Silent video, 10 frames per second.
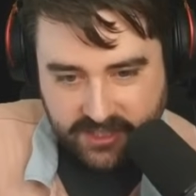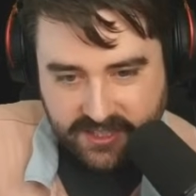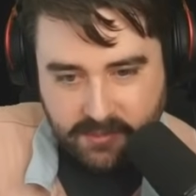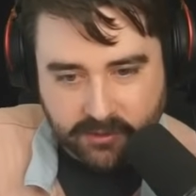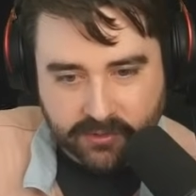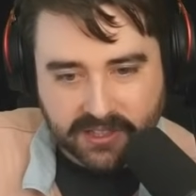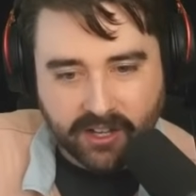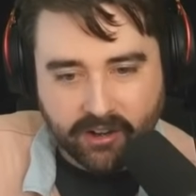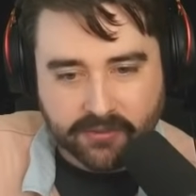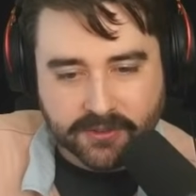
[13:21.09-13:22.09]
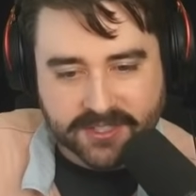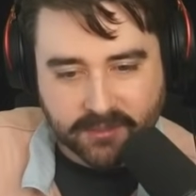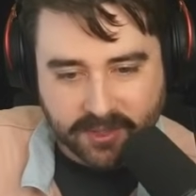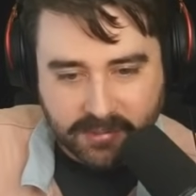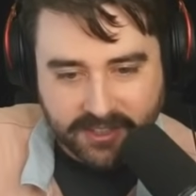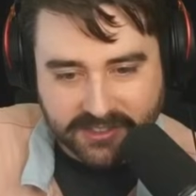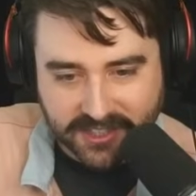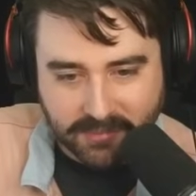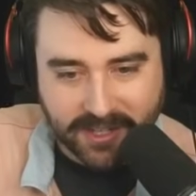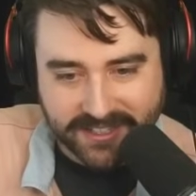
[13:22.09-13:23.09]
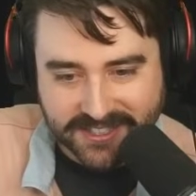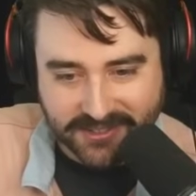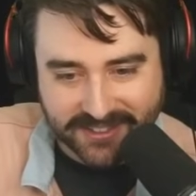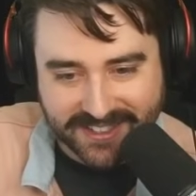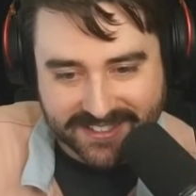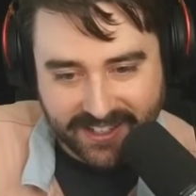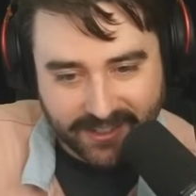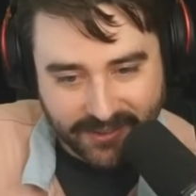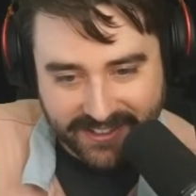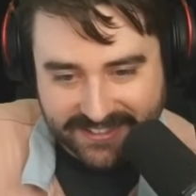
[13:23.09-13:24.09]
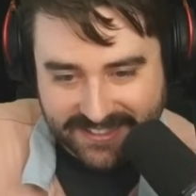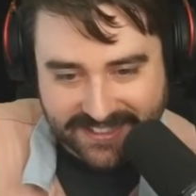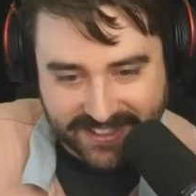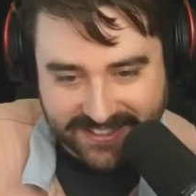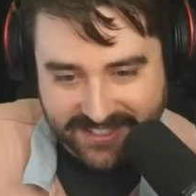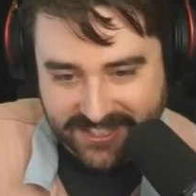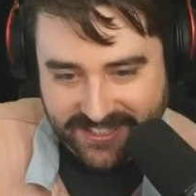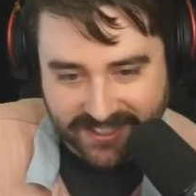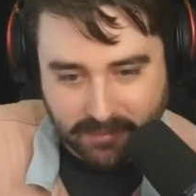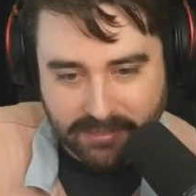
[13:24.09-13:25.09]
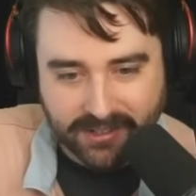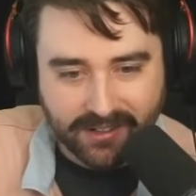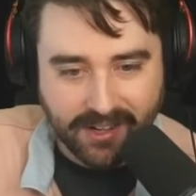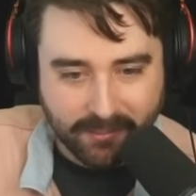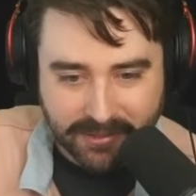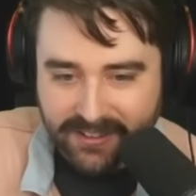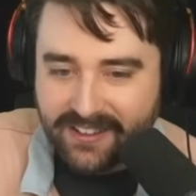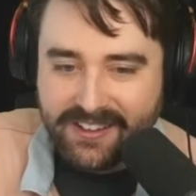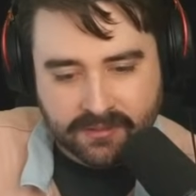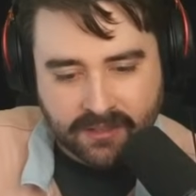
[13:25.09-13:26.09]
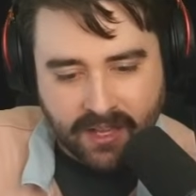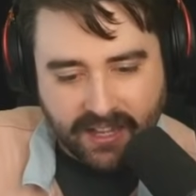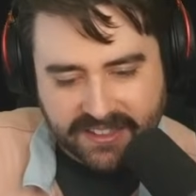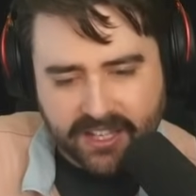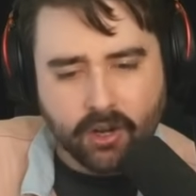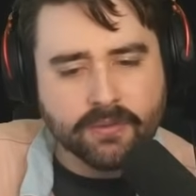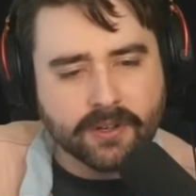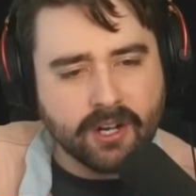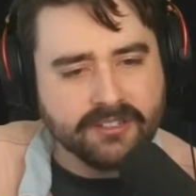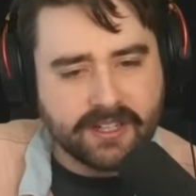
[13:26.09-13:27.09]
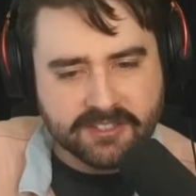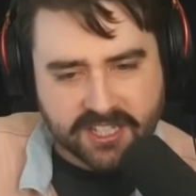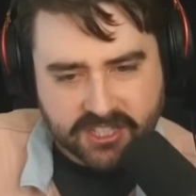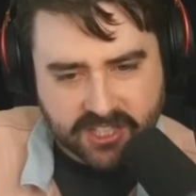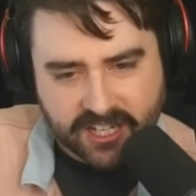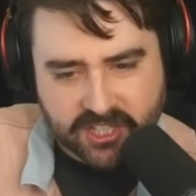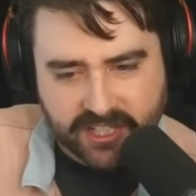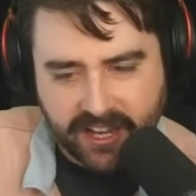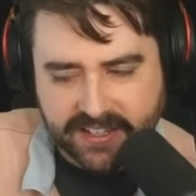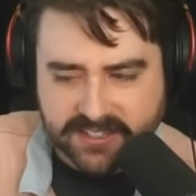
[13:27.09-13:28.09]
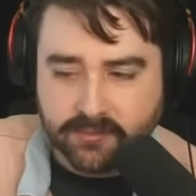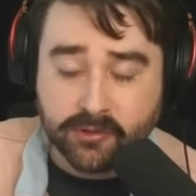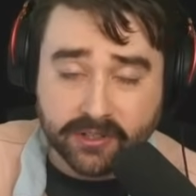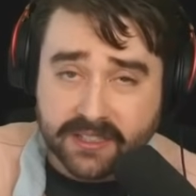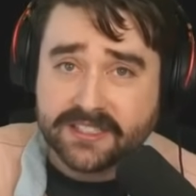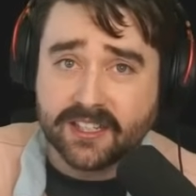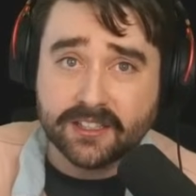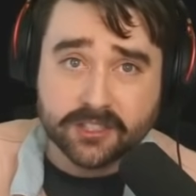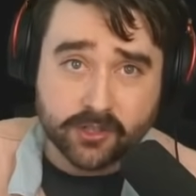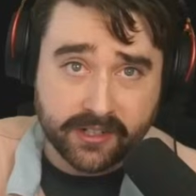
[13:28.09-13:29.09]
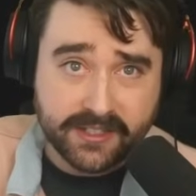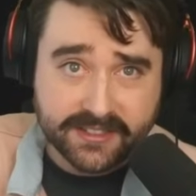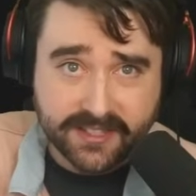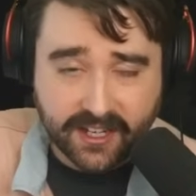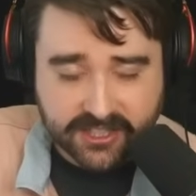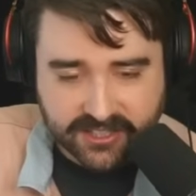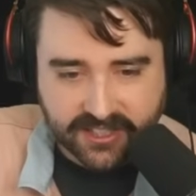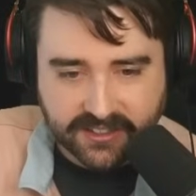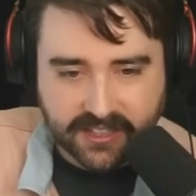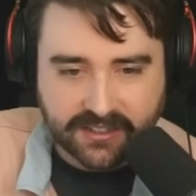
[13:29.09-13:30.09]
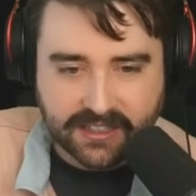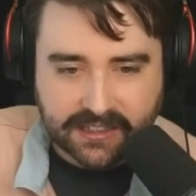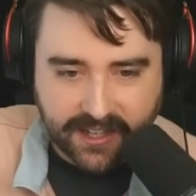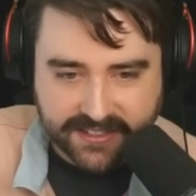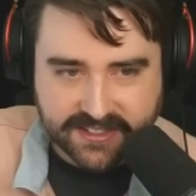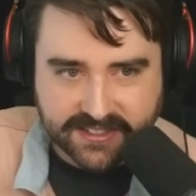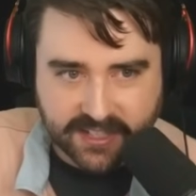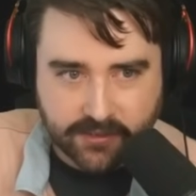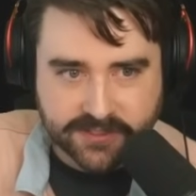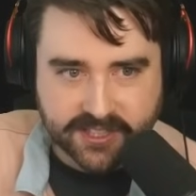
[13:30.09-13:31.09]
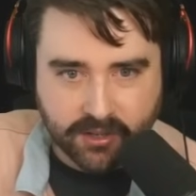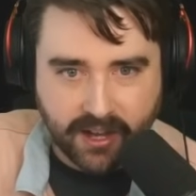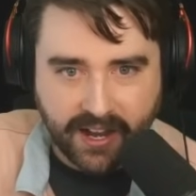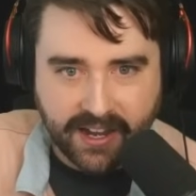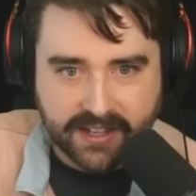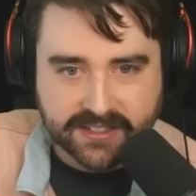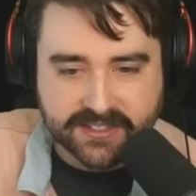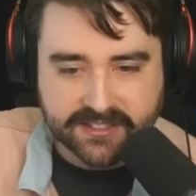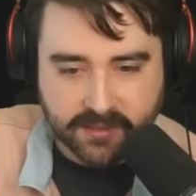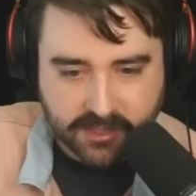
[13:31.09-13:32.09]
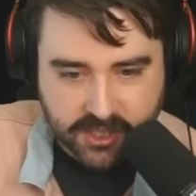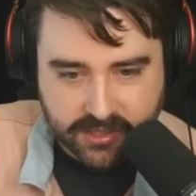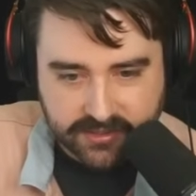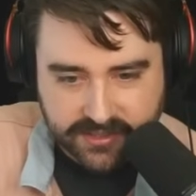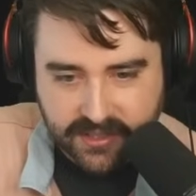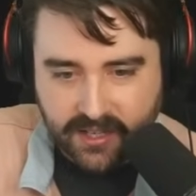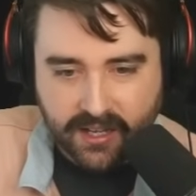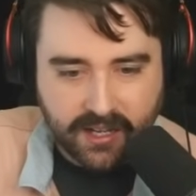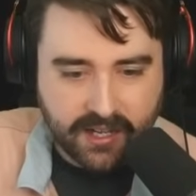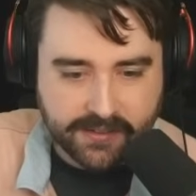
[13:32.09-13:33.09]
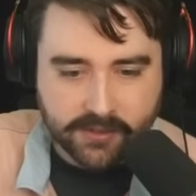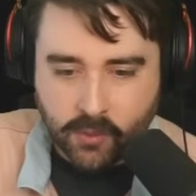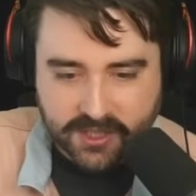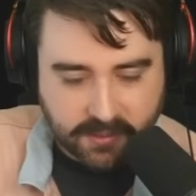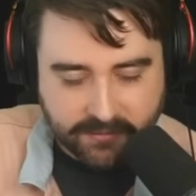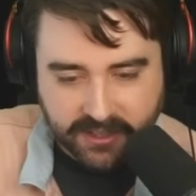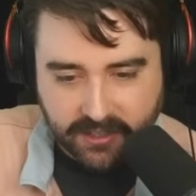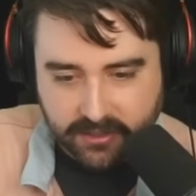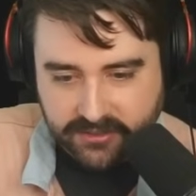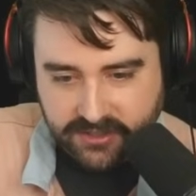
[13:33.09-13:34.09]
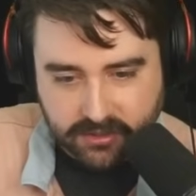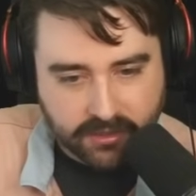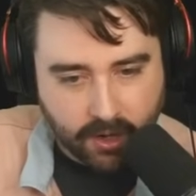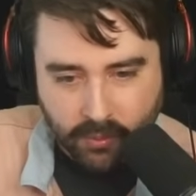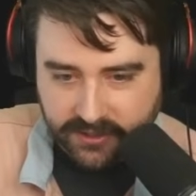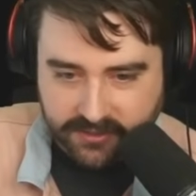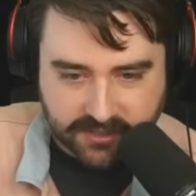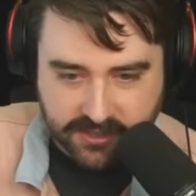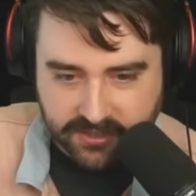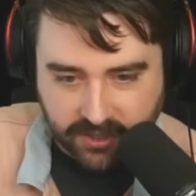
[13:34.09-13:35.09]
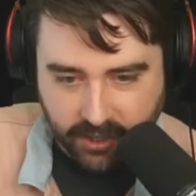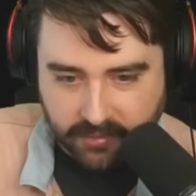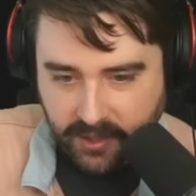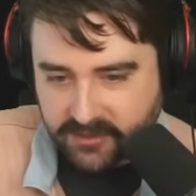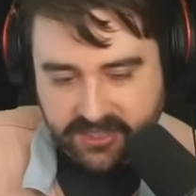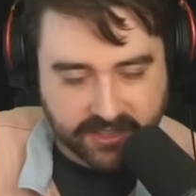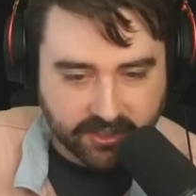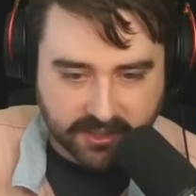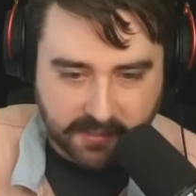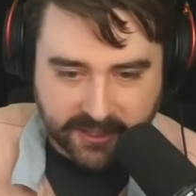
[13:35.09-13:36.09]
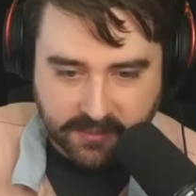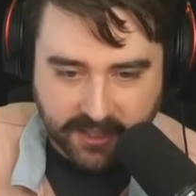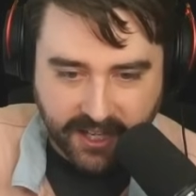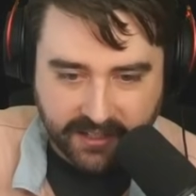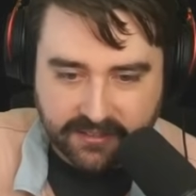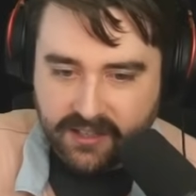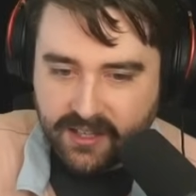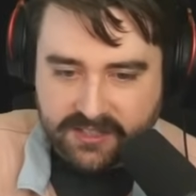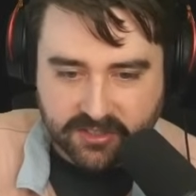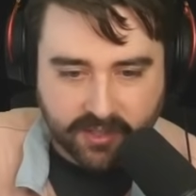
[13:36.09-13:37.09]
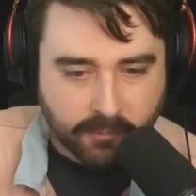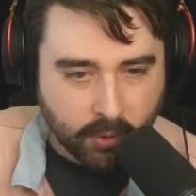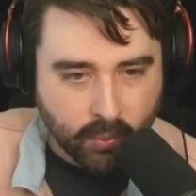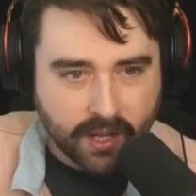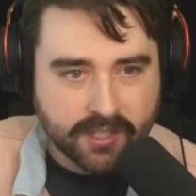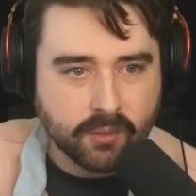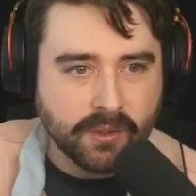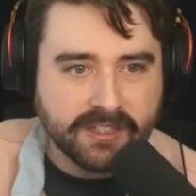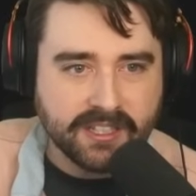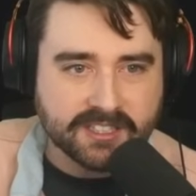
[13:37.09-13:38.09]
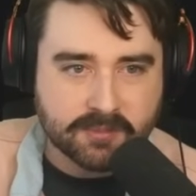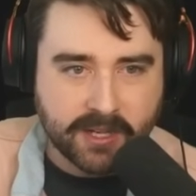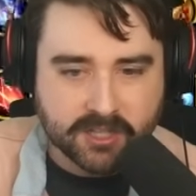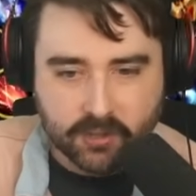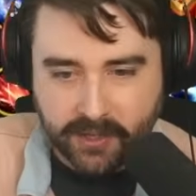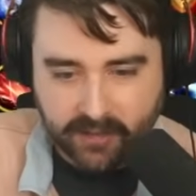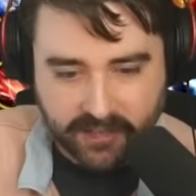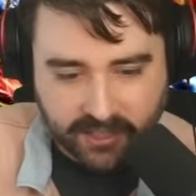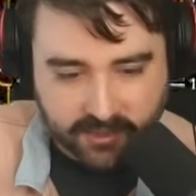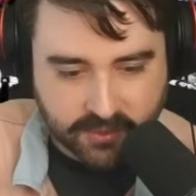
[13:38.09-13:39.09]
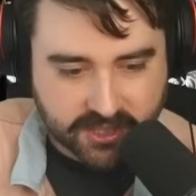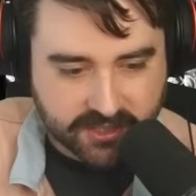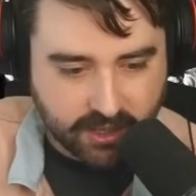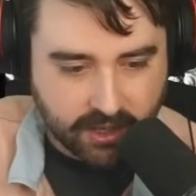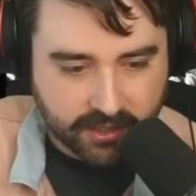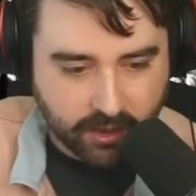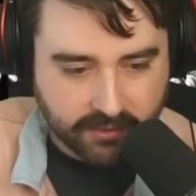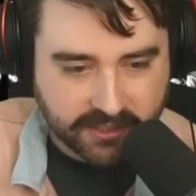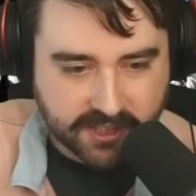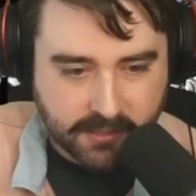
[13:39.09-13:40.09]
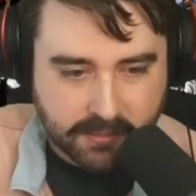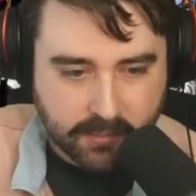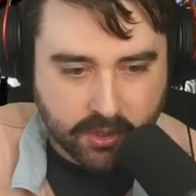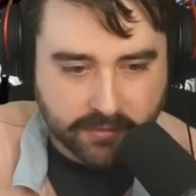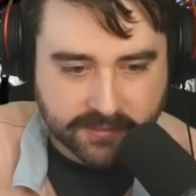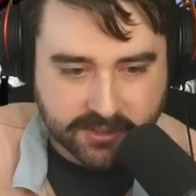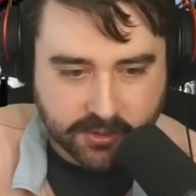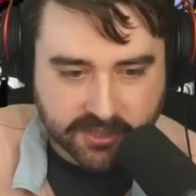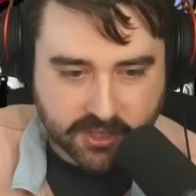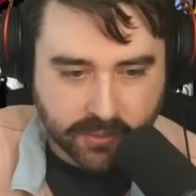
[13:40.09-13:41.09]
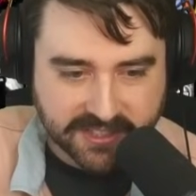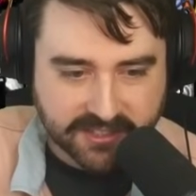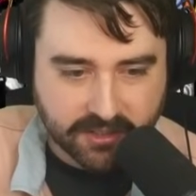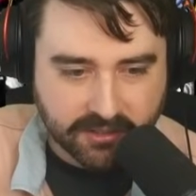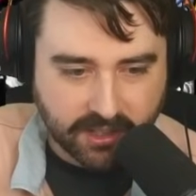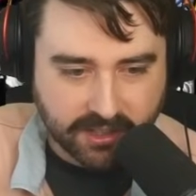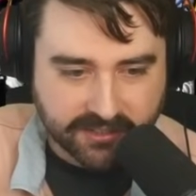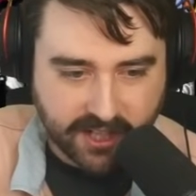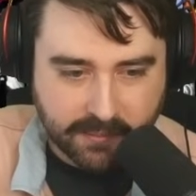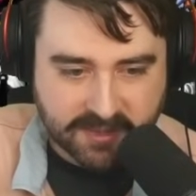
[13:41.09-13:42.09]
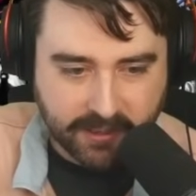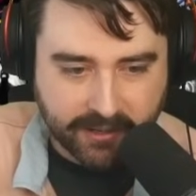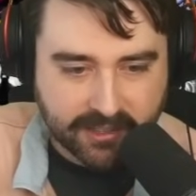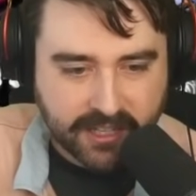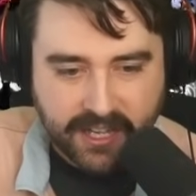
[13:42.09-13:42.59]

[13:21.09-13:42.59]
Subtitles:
It's going to be really hard for someone to beat you to the punch with this AoE because this thing is just going to pump. I think overall, Devastation actually has some pretty solid trees. I just think that the class itself still has some issues. If you watch my videos, you know what those issues are, but I'm just going to talk about them again. So number 1, we need Spatial Paradox, which is AUG only, to be moved to a choice node on Time Spiral.